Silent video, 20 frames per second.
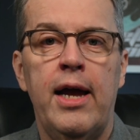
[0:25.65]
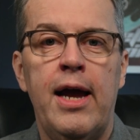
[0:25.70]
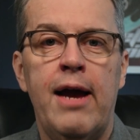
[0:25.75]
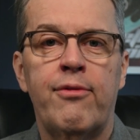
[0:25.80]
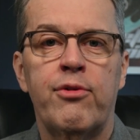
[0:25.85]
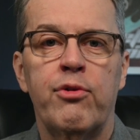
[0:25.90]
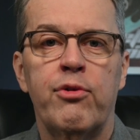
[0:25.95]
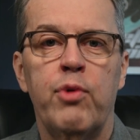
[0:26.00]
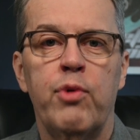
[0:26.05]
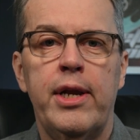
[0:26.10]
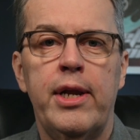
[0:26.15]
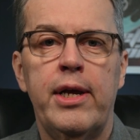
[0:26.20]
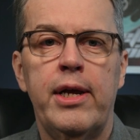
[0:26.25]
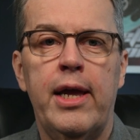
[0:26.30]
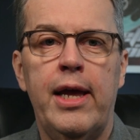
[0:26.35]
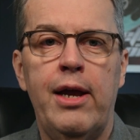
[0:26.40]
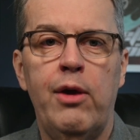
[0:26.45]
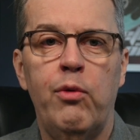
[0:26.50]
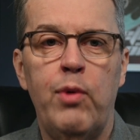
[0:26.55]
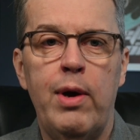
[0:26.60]
After
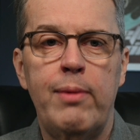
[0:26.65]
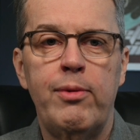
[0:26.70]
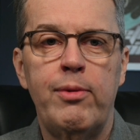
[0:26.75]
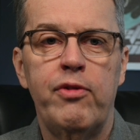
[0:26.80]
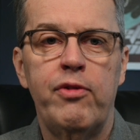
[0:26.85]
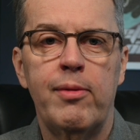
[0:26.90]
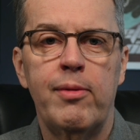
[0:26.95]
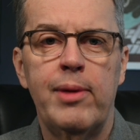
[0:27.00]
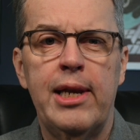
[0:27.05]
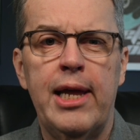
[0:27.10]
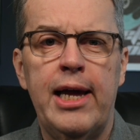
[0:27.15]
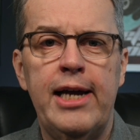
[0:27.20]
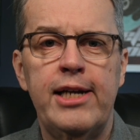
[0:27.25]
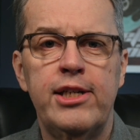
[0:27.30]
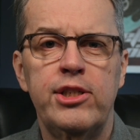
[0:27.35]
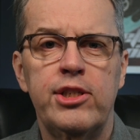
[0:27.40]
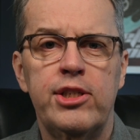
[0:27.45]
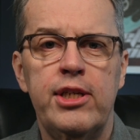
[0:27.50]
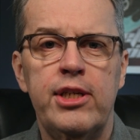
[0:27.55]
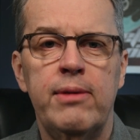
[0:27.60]
running a web development
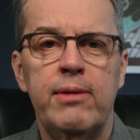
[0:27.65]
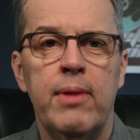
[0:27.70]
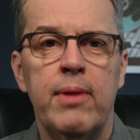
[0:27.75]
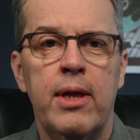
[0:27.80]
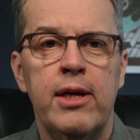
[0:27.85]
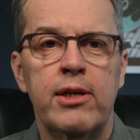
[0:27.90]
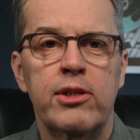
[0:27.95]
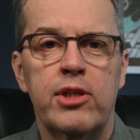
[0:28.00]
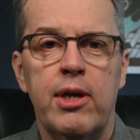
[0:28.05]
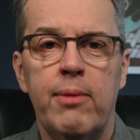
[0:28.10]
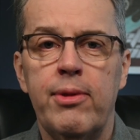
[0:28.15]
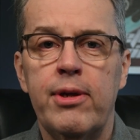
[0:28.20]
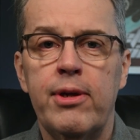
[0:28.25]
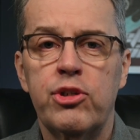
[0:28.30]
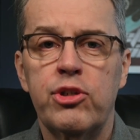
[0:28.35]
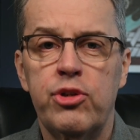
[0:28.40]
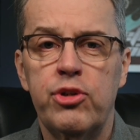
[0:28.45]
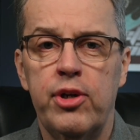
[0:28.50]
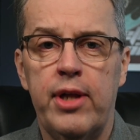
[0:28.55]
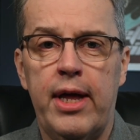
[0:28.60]
agency, something
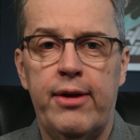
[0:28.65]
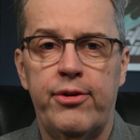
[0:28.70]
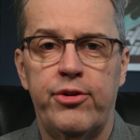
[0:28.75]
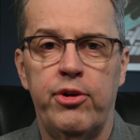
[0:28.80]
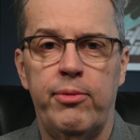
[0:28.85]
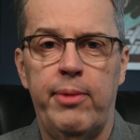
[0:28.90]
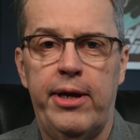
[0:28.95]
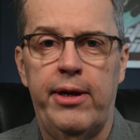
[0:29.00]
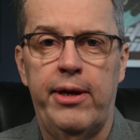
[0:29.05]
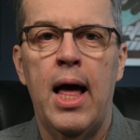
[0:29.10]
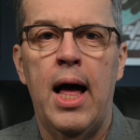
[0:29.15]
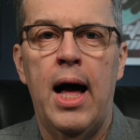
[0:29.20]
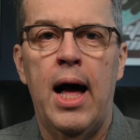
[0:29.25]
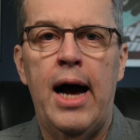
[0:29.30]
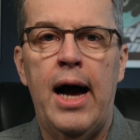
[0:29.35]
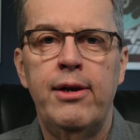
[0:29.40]
stood out to me.